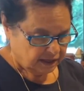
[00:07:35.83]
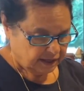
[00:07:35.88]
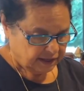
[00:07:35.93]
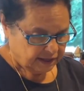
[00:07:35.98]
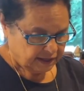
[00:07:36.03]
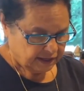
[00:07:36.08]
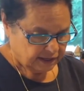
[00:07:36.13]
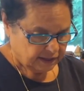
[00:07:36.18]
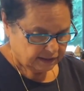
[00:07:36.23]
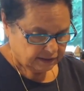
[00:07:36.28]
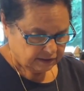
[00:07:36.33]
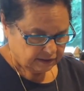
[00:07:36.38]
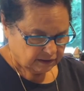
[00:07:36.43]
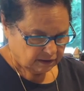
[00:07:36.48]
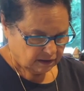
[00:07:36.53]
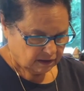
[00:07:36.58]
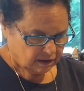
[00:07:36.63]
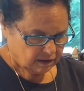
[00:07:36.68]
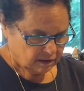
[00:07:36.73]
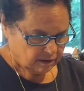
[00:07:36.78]
And
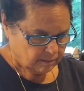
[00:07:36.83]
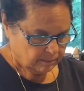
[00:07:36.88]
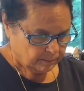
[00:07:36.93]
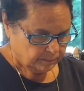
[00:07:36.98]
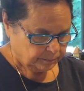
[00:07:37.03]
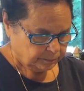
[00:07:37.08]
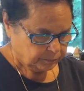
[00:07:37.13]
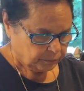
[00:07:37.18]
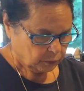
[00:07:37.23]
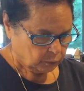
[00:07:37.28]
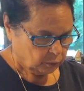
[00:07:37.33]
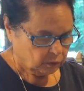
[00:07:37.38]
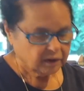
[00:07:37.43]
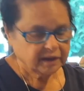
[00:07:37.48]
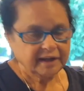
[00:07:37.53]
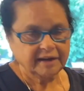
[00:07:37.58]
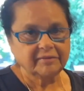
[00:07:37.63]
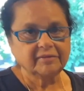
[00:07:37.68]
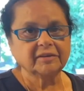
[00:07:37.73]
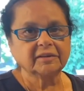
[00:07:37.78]
we'll
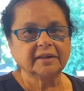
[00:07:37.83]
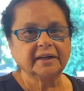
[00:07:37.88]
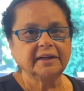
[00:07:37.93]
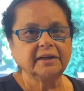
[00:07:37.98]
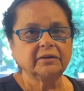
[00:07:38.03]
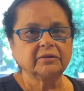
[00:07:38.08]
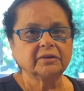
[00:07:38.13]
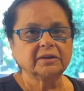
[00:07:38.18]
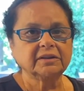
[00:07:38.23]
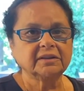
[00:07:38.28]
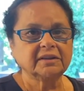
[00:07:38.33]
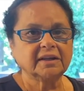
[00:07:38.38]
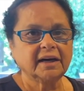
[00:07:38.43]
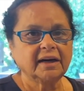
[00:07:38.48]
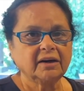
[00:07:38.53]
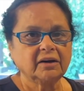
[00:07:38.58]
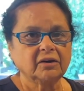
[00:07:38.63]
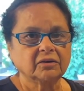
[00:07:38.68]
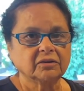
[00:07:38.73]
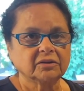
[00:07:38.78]
have it later in
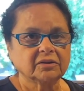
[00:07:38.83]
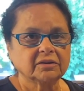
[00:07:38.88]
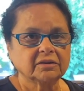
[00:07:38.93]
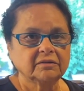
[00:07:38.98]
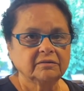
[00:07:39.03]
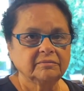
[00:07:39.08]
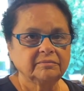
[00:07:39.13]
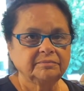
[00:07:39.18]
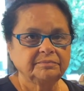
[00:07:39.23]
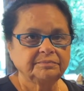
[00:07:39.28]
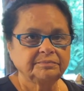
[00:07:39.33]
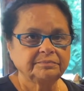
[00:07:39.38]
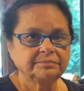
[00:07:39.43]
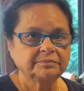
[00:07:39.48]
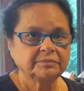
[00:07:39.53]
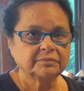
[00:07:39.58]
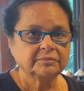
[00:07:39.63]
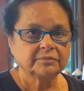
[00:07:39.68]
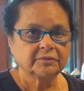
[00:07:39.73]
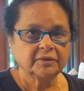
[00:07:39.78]
tacos.
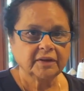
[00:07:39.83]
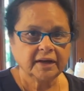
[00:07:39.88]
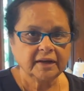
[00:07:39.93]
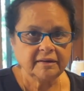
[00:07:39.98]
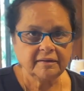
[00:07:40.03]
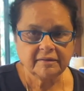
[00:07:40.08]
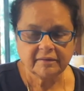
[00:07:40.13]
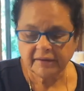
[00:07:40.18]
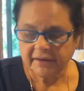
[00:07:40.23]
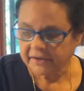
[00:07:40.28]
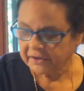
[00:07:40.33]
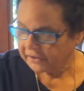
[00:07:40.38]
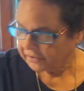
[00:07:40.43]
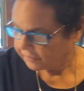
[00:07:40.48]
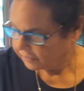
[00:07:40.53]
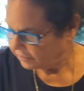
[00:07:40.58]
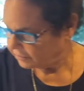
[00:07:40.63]
Okay, thank you.